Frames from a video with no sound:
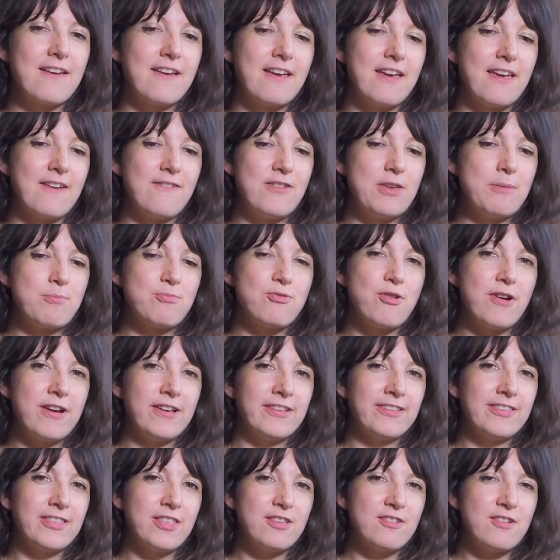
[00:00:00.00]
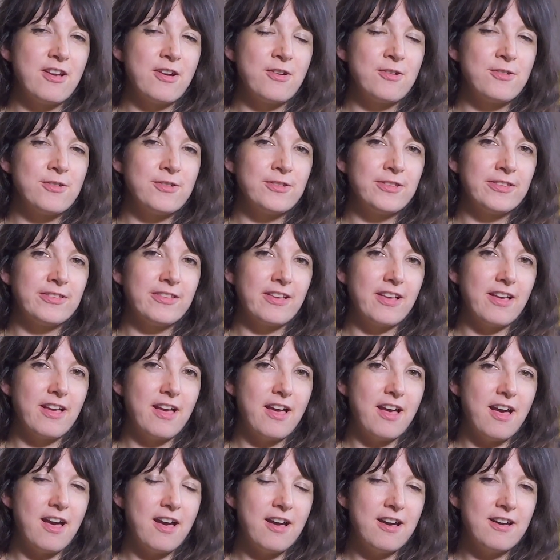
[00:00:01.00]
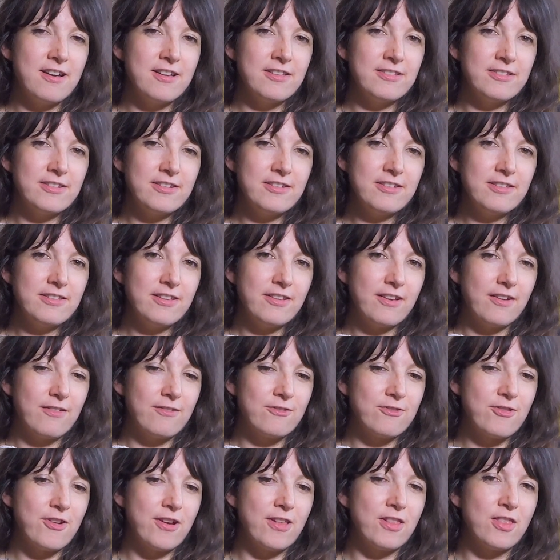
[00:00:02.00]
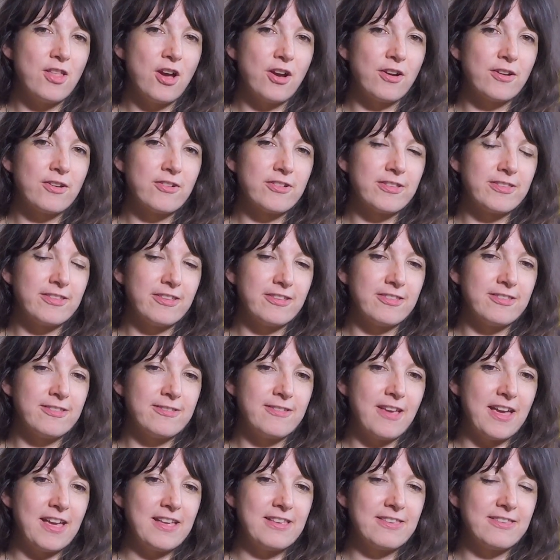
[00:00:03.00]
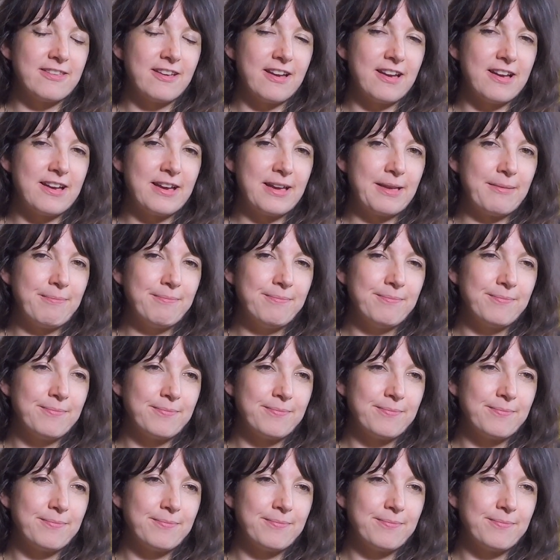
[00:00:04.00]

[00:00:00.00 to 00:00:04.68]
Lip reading: If you press the nose harder and for a longer sustained time,